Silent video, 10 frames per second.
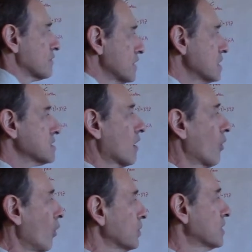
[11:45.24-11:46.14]
These are
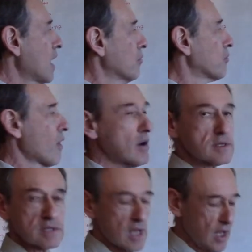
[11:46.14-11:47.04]
all the
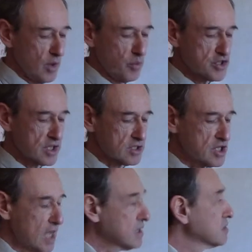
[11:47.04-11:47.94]
numbers which
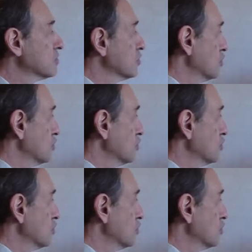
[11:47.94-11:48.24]
contain